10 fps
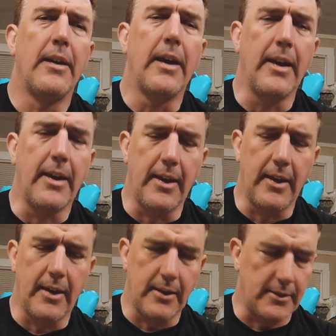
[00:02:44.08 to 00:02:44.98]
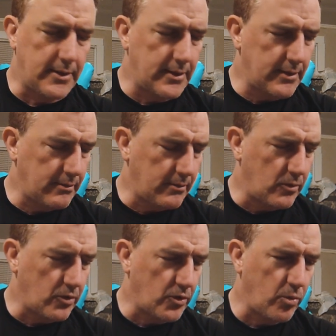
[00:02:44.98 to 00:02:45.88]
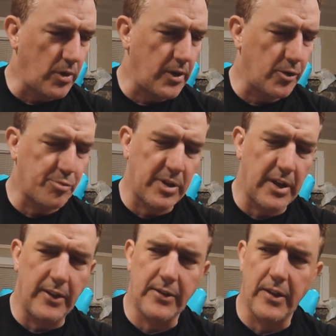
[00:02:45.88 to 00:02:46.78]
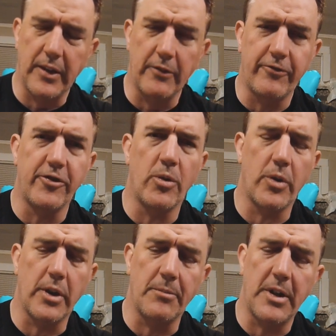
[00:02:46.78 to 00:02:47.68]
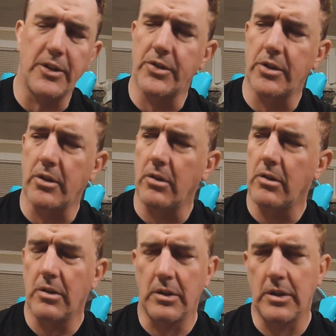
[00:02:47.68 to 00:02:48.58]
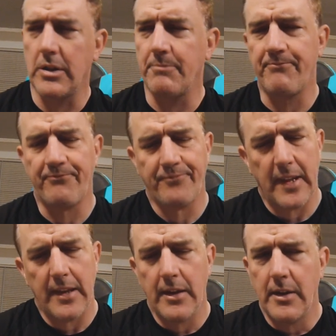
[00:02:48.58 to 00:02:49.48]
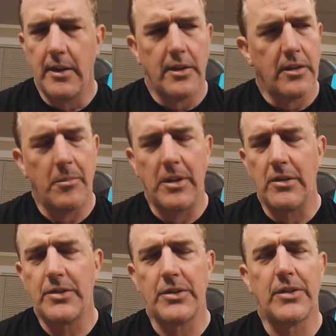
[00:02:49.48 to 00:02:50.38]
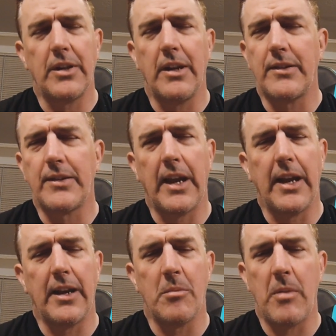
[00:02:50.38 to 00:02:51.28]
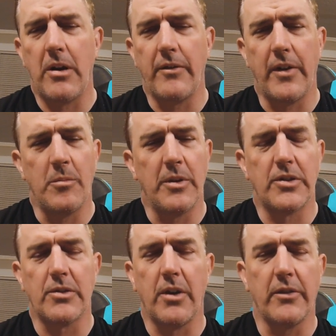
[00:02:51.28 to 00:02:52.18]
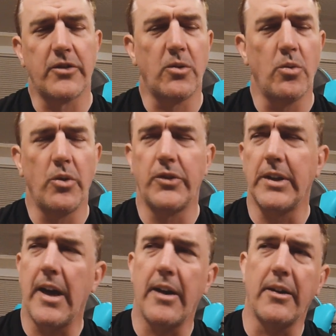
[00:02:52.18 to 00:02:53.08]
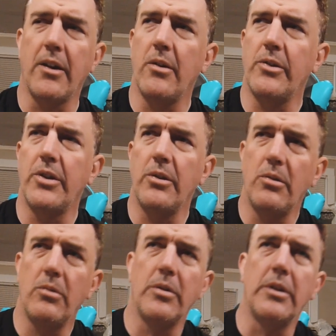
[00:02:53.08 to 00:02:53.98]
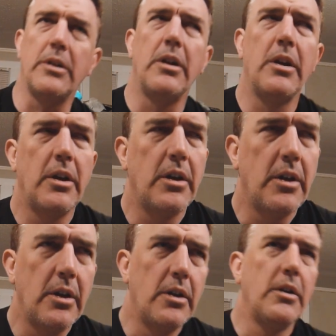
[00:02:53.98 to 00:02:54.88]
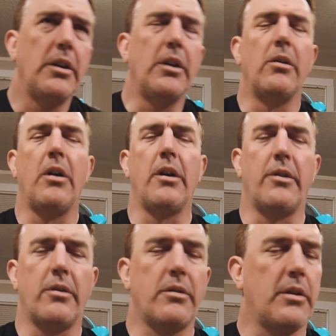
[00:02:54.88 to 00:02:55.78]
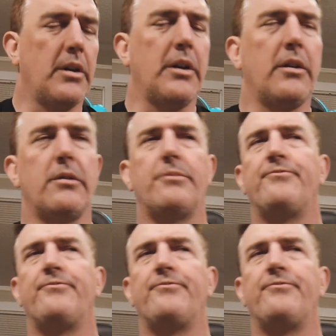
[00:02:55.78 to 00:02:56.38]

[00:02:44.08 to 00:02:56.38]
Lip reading: and there's one other place, I think Florida, I'm not sure. I mean, there's just an insane amount of administrative schools you gotta go to, and, you know, other